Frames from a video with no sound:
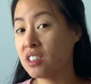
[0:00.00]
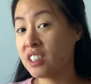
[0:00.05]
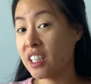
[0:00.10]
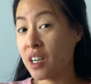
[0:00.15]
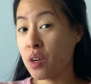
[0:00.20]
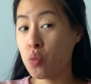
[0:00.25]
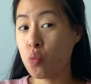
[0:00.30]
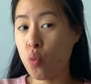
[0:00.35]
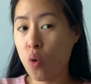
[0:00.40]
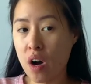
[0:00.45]

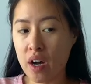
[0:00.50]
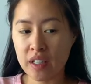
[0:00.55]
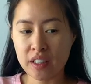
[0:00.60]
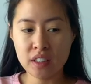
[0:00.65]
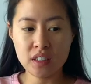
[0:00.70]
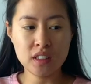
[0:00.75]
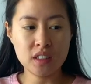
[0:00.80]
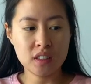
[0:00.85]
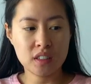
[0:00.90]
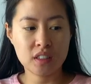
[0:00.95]
day
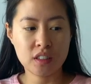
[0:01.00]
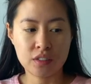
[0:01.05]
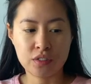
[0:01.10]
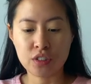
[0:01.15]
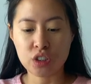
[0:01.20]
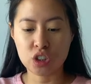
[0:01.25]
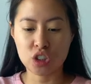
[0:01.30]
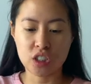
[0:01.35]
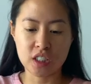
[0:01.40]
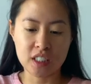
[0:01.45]
one,
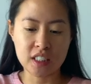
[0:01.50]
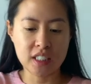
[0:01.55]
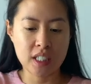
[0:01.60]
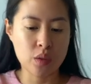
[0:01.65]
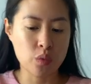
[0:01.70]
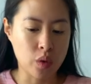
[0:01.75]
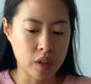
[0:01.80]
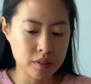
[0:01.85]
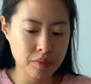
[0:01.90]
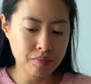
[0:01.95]
officially day
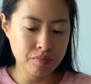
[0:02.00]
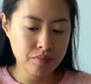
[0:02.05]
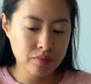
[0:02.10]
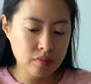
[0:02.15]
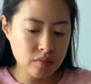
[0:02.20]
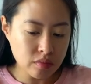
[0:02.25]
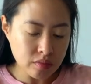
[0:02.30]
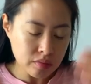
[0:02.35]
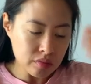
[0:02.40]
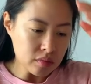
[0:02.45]
one,
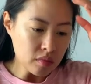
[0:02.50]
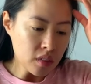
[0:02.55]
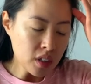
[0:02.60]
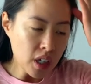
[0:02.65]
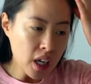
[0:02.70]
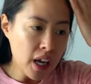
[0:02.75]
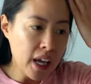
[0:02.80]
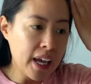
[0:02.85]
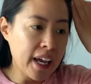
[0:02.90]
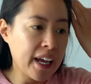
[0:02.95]

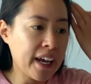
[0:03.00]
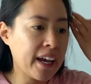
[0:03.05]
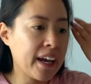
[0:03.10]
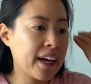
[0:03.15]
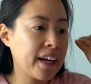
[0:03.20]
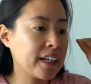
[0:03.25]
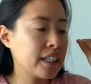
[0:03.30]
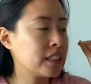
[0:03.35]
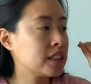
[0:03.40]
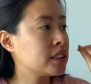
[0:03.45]

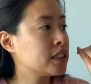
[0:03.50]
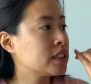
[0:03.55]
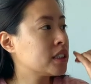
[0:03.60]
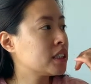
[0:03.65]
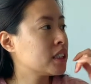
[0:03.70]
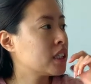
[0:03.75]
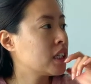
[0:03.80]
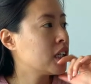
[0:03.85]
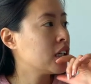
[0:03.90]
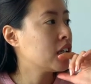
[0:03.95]
and
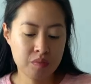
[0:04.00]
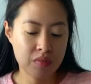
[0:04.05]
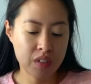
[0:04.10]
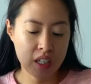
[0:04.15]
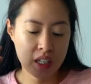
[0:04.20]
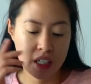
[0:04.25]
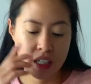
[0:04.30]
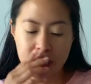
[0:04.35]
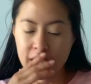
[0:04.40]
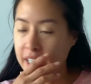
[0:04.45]

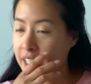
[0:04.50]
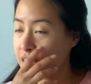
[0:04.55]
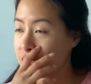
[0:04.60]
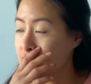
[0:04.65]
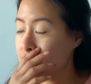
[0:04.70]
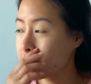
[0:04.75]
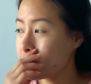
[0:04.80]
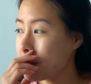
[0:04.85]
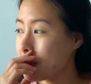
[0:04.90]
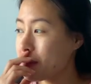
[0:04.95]
I
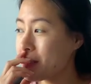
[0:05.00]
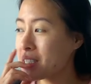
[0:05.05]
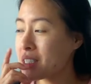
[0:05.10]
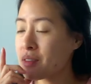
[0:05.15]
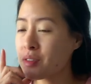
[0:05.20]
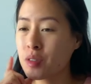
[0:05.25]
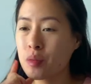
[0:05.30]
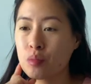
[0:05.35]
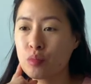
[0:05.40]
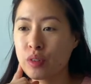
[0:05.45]
just made
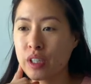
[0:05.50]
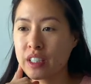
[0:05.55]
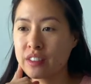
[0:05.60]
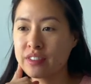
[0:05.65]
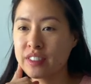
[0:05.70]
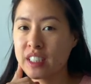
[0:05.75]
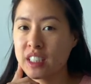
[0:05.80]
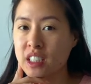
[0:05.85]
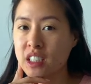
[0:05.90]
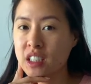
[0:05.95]
myself some
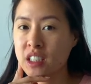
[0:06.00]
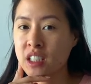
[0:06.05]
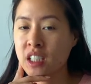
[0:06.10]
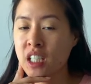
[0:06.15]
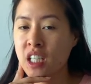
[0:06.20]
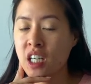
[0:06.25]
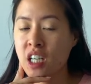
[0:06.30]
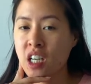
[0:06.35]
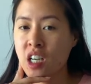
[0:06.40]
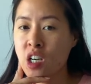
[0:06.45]
breakfast.
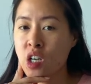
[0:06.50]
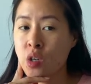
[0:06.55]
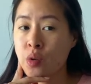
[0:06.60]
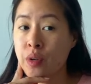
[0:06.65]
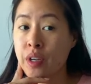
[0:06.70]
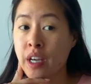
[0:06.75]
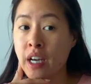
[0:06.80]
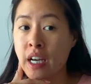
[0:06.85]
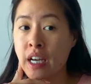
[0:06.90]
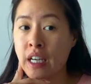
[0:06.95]

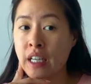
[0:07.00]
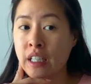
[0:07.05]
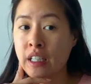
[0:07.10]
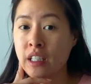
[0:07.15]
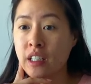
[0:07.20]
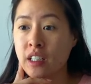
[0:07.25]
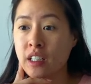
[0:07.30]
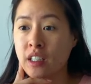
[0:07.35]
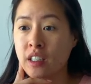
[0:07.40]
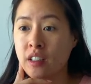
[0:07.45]
We
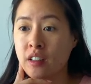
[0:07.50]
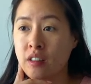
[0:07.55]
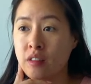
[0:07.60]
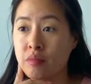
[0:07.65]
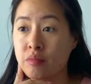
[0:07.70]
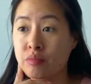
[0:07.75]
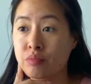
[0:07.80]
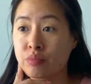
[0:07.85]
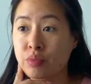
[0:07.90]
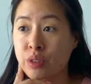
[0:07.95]
had a
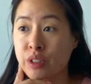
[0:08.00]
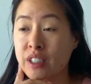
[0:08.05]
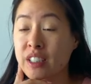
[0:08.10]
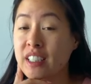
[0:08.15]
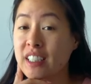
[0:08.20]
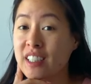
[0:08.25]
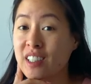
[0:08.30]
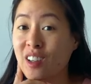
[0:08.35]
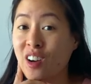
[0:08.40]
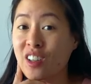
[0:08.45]

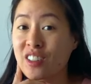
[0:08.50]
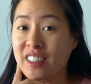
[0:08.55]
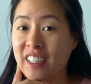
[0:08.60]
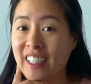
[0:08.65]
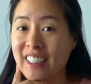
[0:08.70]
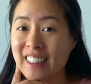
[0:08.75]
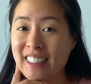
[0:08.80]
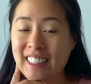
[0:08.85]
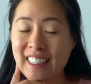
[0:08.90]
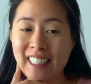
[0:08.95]
pretty long
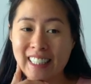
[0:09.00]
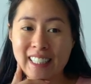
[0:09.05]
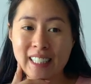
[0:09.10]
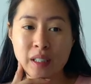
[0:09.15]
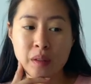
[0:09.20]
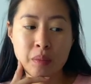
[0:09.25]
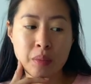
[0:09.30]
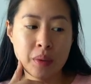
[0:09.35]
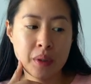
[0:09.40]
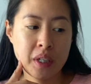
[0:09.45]
night's
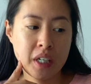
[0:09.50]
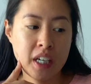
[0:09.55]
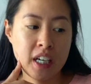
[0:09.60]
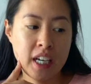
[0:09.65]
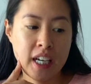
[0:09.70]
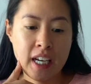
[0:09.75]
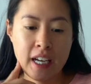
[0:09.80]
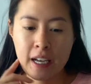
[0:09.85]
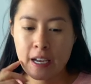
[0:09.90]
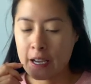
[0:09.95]
sleep,
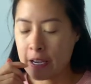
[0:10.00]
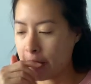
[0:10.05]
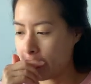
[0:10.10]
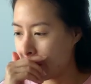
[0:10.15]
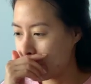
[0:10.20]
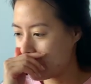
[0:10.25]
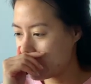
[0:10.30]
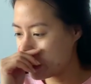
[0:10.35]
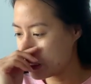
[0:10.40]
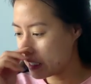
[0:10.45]

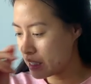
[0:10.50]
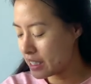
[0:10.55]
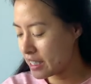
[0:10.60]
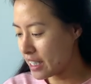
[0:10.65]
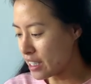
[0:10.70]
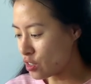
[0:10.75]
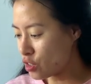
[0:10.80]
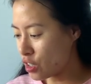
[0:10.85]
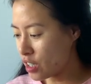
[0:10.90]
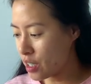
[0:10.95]
and
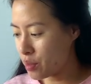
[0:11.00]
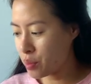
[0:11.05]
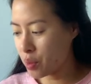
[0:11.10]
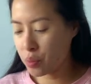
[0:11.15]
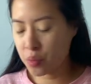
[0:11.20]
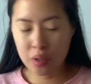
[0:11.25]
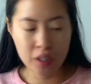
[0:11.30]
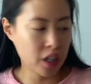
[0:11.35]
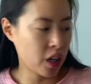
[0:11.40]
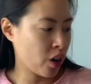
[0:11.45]
yesterday
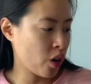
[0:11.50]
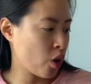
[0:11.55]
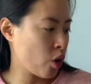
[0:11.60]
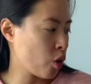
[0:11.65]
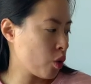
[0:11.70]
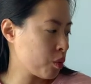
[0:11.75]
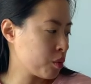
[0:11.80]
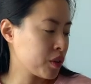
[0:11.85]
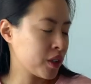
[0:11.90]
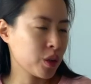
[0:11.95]
when we got
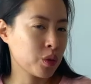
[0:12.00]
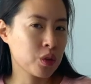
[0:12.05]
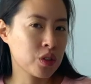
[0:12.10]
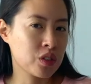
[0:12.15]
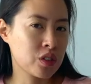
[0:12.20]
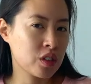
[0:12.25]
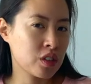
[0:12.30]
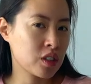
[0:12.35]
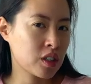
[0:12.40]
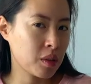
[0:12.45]
home, there
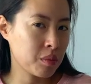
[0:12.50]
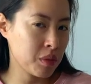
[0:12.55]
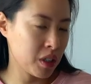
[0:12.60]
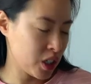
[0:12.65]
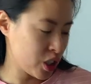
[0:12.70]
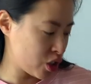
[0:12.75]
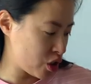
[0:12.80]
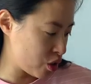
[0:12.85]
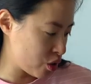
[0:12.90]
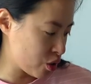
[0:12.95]
was some
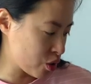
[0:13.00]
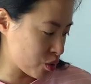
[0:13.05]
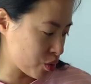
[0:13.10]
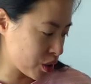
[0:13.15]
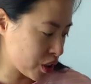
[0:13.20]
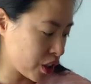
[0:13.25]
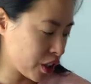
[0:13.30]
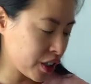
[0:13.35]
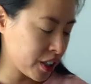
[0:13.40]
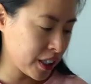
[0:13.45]
issues
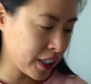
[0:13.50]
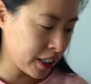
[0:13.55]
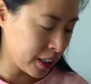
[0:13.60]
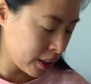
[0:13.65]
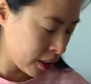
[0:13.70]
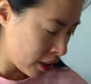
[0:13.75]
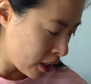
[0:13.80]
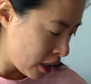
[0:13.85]
regarding...